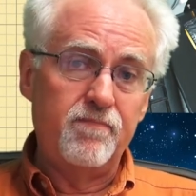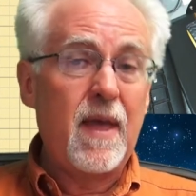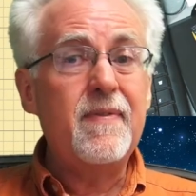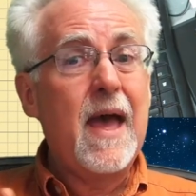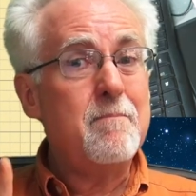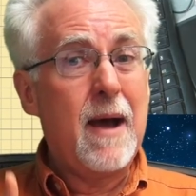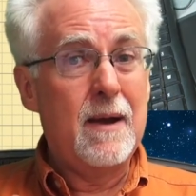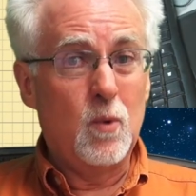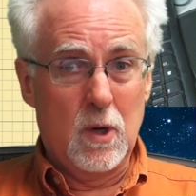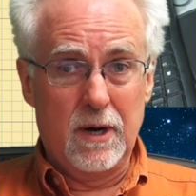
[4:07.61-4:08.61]
and that might
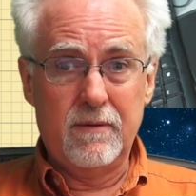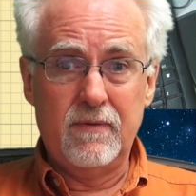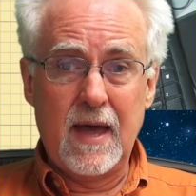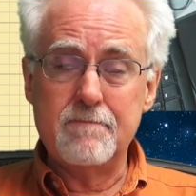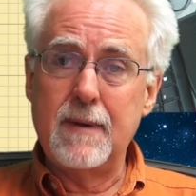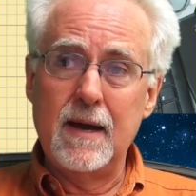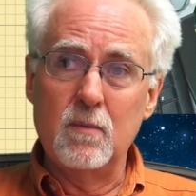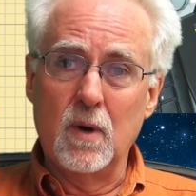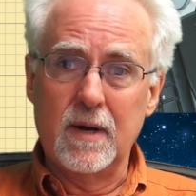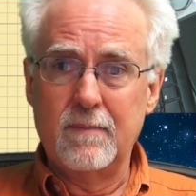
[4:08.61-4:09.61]
work, that might
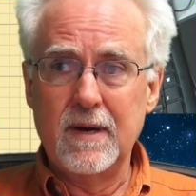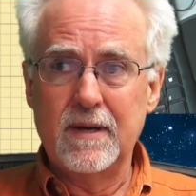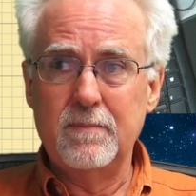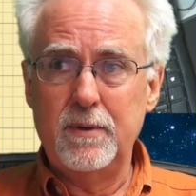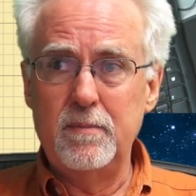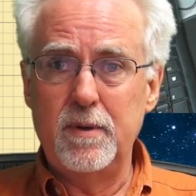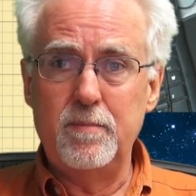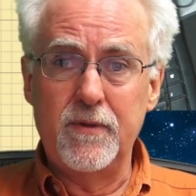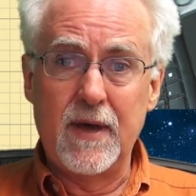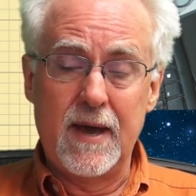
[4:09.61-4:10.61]
work. I'm not going to poo-poo
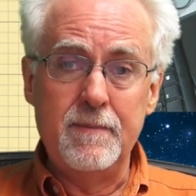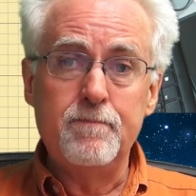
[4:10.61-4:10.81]
at that,